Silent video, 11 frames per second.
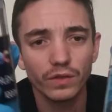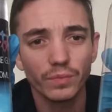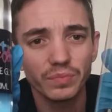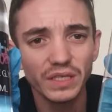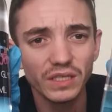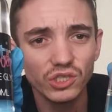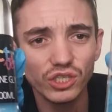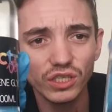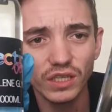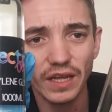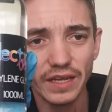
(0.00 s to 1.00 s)
the
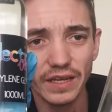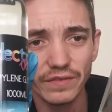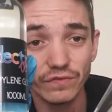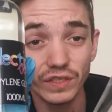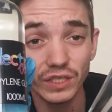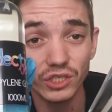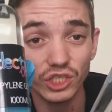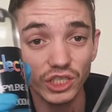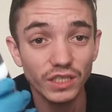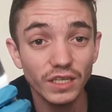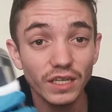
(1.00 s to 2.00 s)
PG and
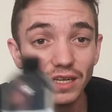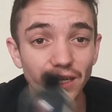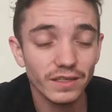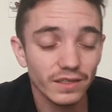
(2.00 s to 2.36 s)
VG.